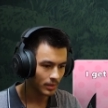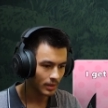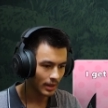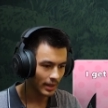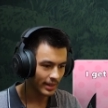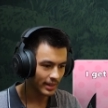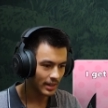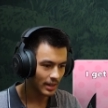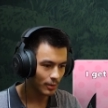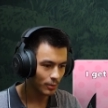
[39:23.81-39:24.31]
I
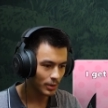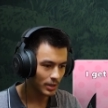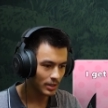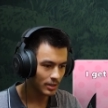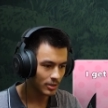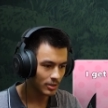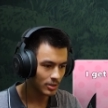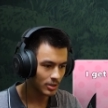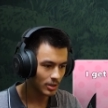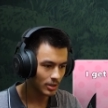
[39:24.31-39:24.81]
get ready to
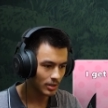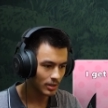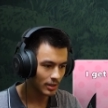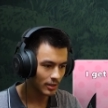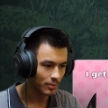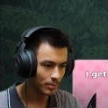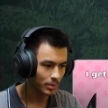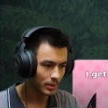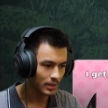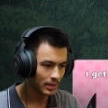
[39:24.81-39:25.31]
turn
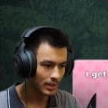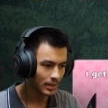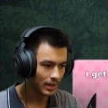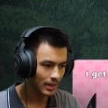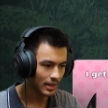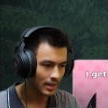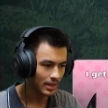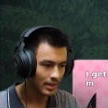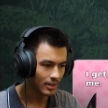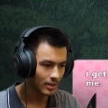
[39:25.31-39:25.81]
left, but then I
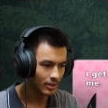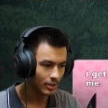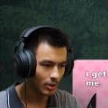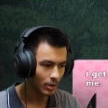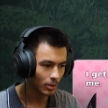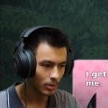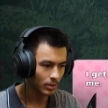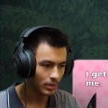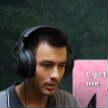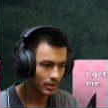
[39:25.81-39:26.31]
hear
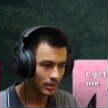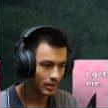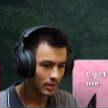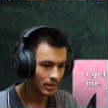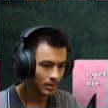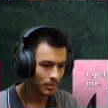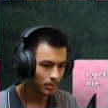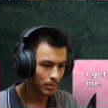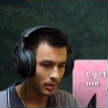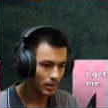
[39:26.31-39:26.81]
calling
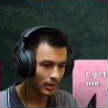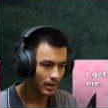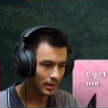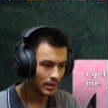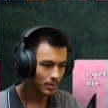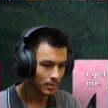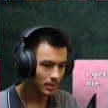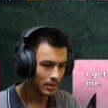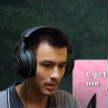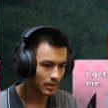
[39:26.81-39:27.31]

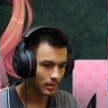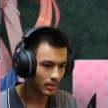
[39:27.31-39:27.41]
behind me.